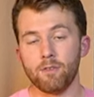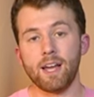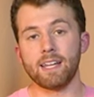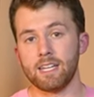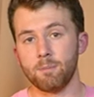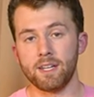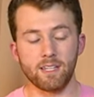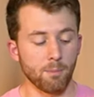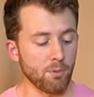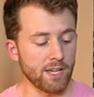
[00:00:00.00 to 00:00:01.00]
never had anybody
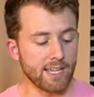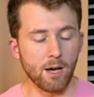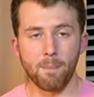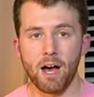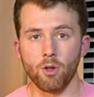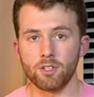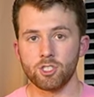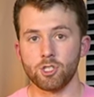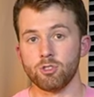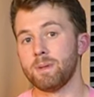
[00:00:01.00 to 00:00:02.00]
complain about
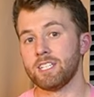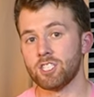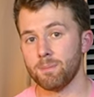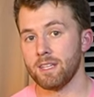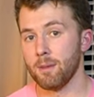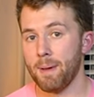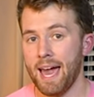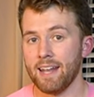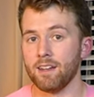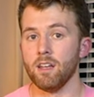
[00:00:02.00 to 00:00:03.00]
shoes being shipped in the
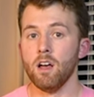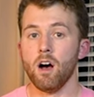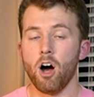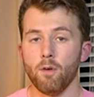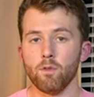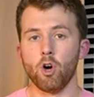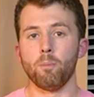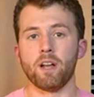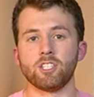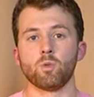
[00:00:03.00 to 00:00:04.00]
padded envelope,
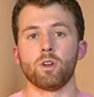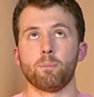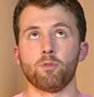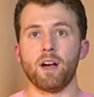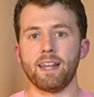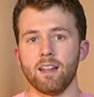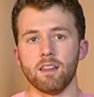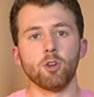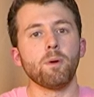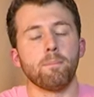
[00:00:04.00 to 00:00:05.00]
but I just wanna provide a
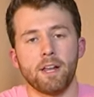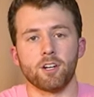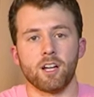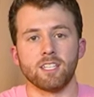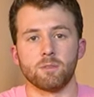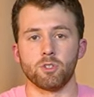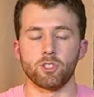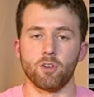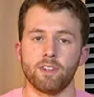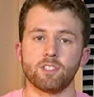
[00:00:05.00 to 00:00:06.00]
little bit better customer
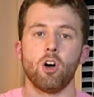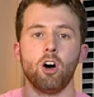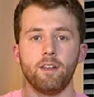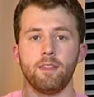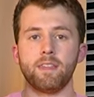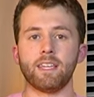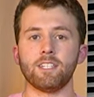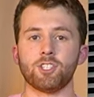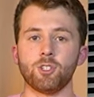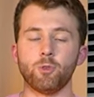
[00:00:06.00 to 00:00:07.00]
service on
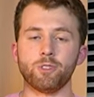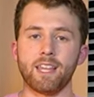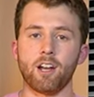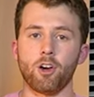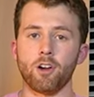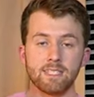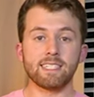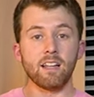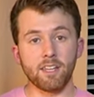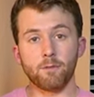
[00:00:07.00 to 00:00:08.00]
the shoes that are
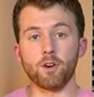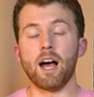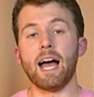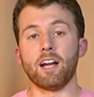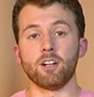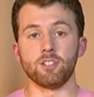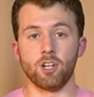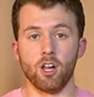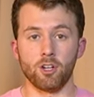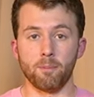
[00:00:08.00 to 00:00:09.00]
selling for a higher
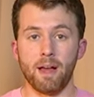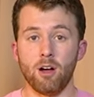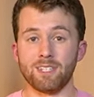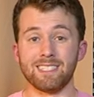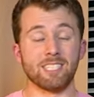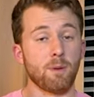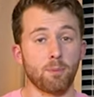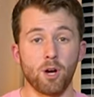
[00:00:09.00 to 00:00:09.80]
dollar amount. And since my